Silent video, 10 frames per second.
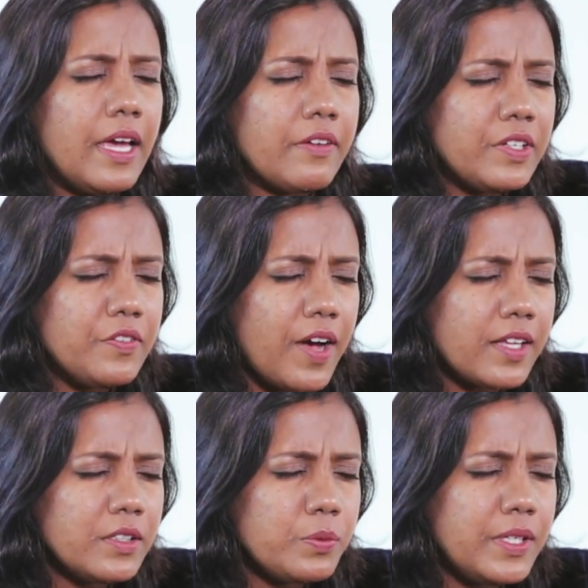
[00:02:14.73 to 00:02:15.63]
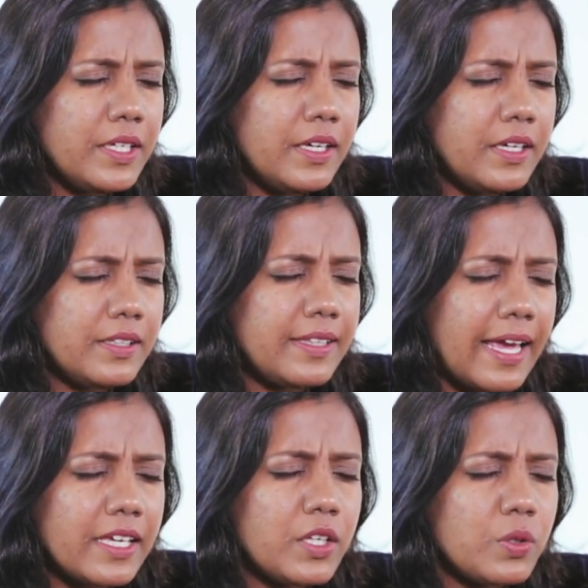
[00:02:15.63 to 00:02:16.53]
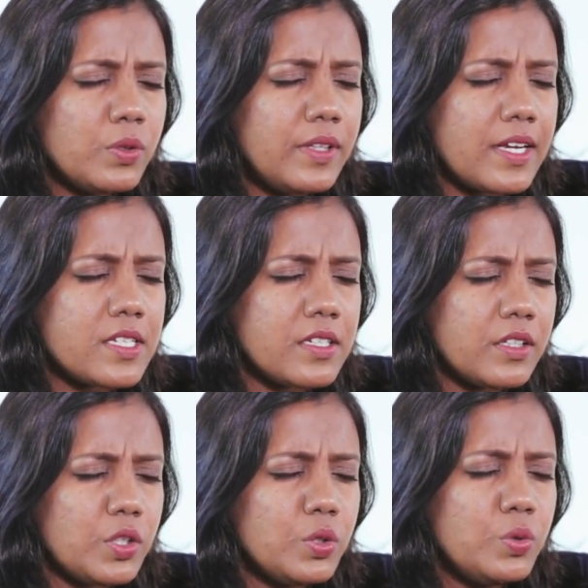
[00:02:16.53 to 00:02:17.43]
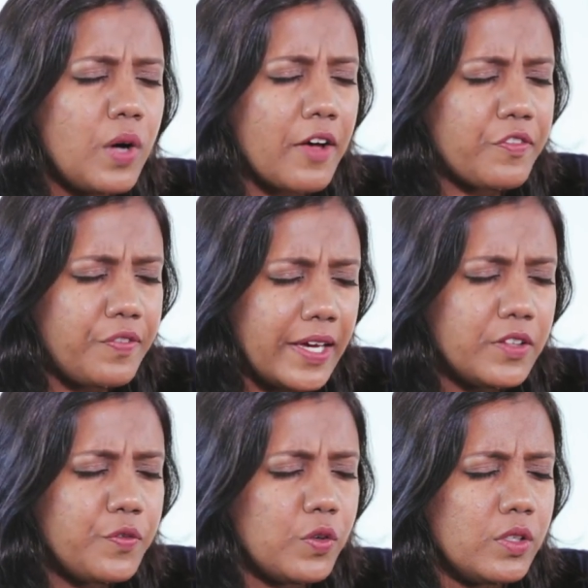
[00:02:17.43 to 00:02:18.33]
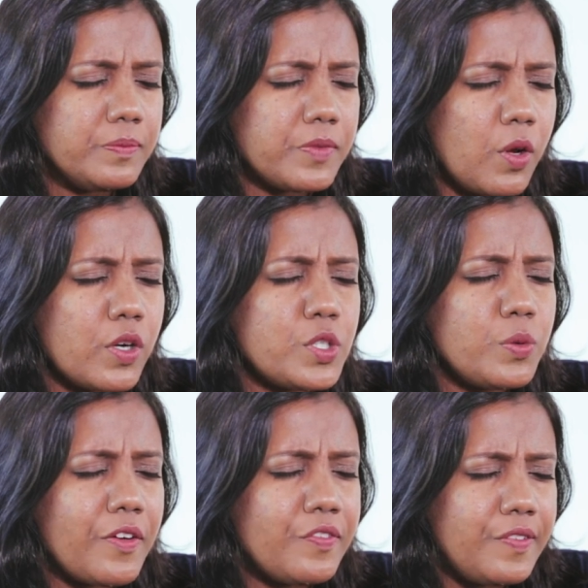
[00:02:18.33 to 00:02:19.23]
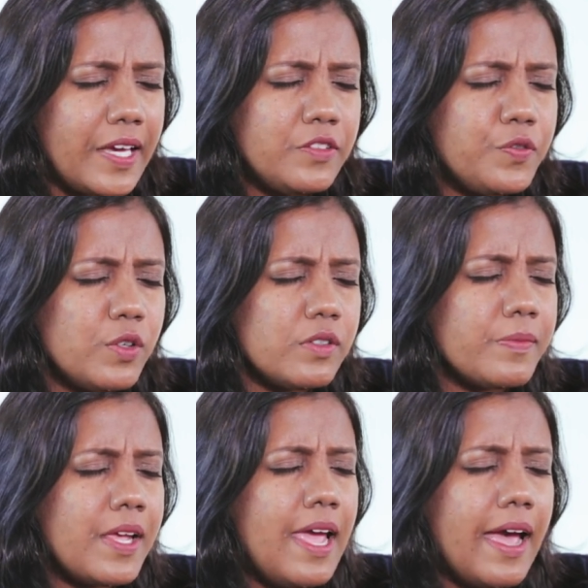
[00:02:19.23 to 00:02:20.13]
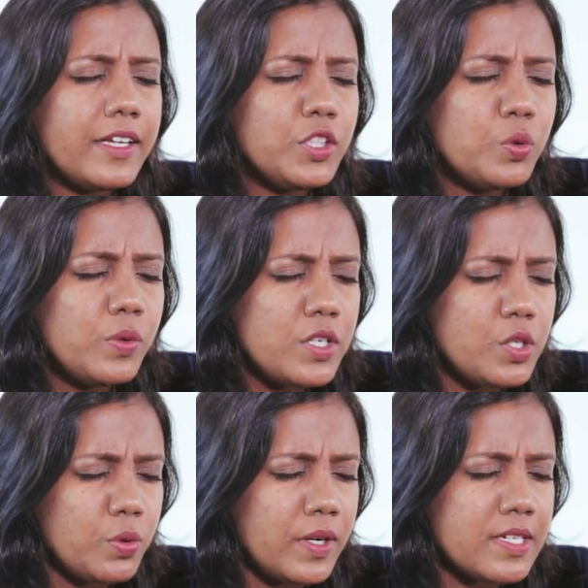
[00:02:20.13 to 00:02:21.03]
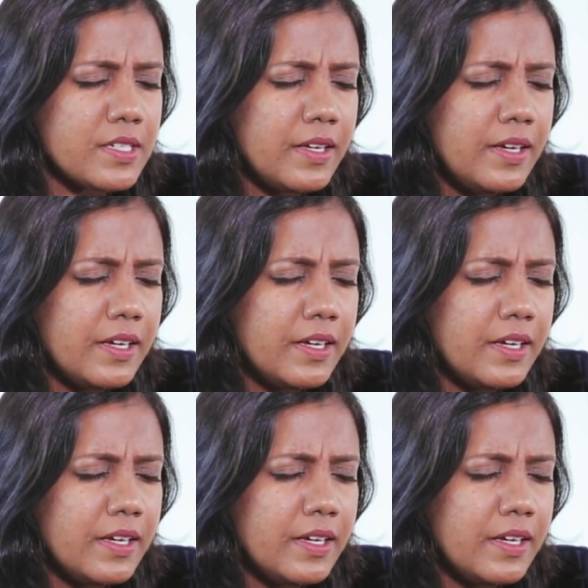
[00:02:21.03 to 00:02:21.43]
Heavenly Father, we thank You that You are faithful. Lord, You are faithful and You will do it.